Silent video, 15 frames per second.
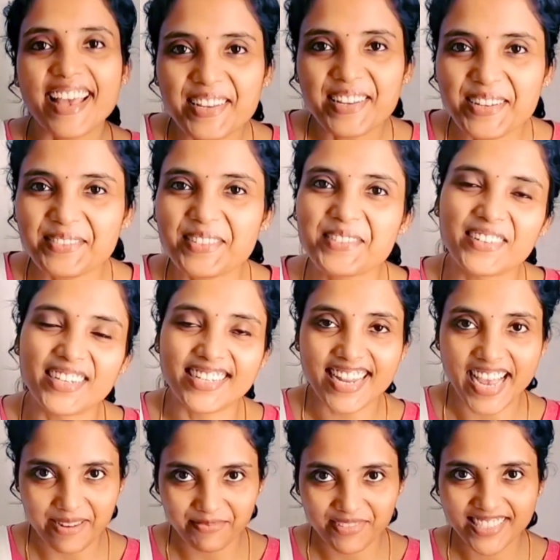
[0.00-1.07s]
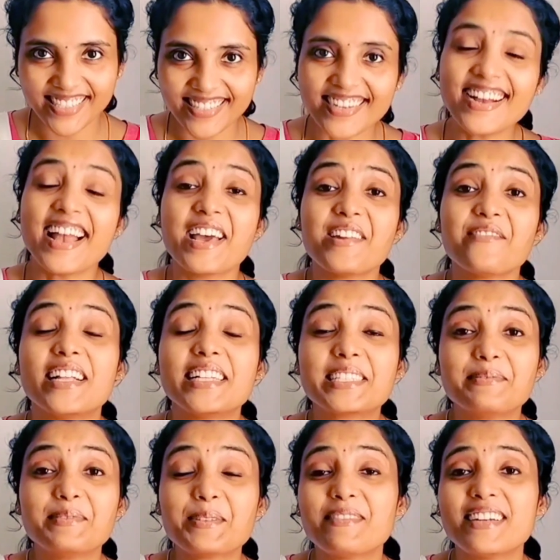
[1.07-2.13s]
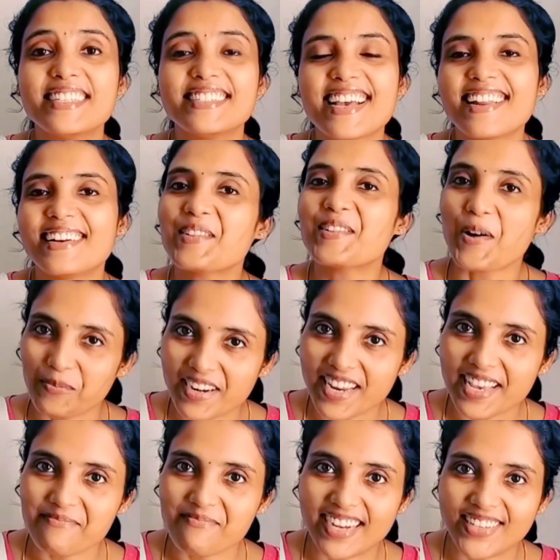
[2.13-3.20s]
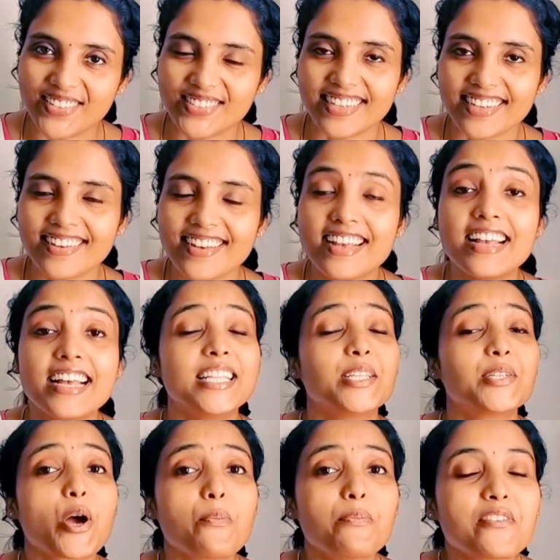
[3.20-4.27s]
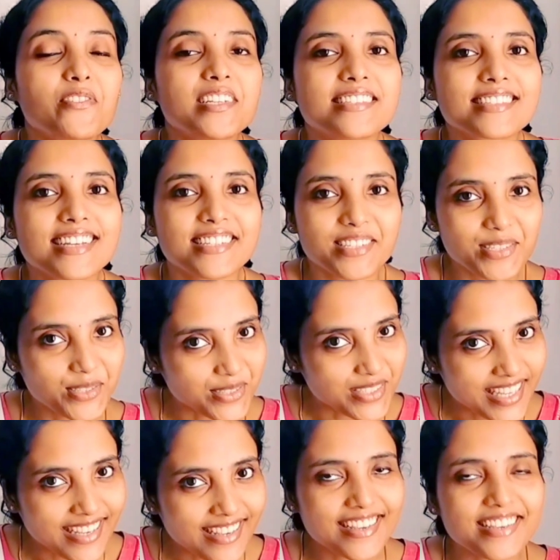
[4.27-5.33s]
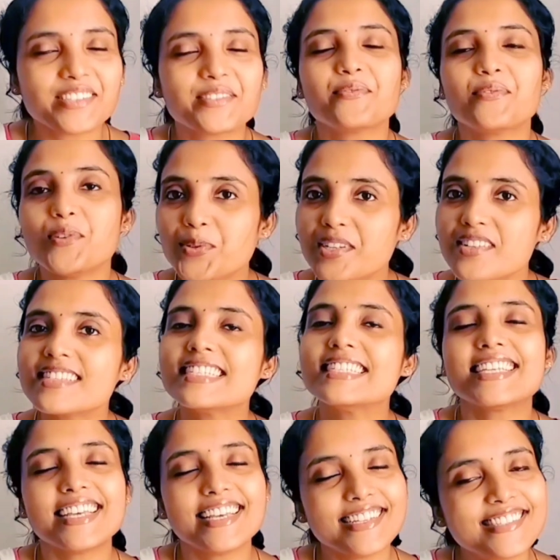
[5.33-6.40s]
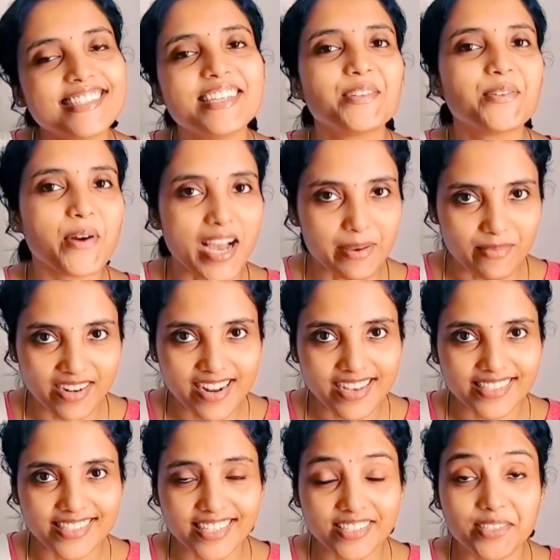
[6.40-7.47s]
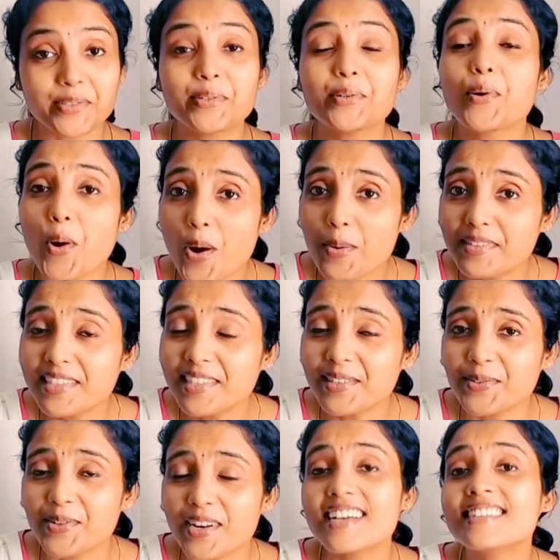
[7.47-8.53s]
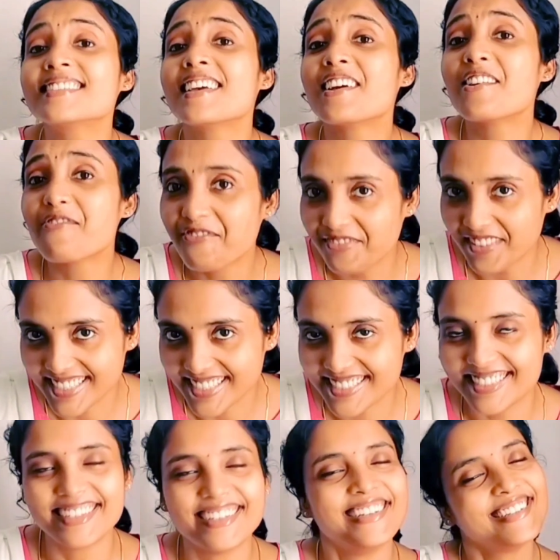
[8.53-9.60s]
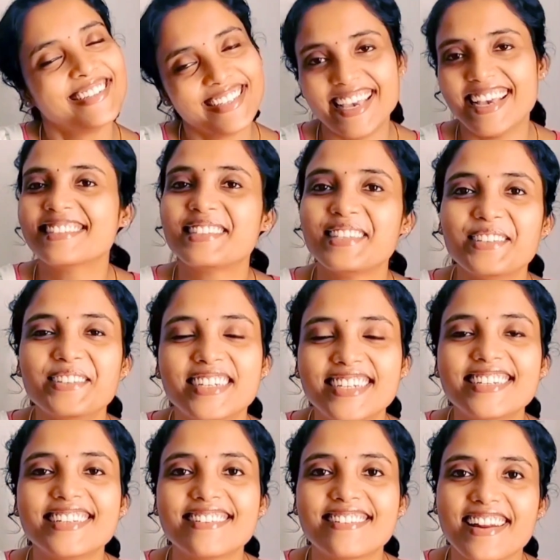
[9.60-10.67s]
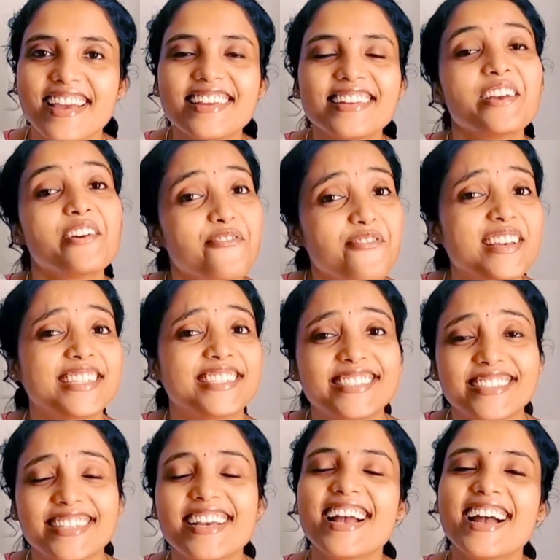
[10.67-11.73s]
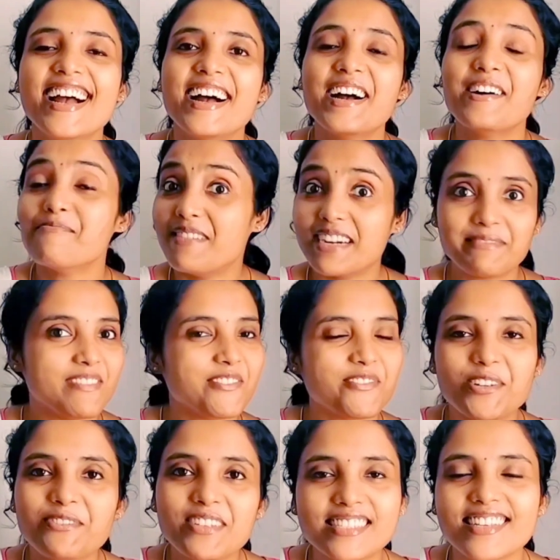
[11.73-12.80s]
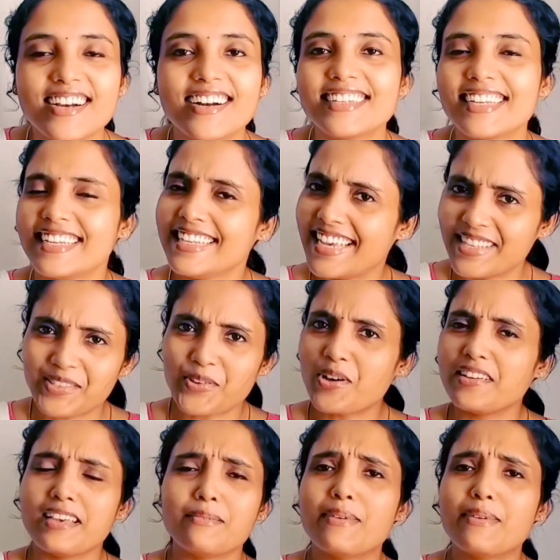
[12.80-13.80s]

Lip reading: everyone, I'm Sheena and welcome to my channel Comprehend Biotech. The topic for discussion today is fluorescent in-situ hybridization, commonly known as FISH. Yes, you heard it right, FISH. But before we start, in case you're here by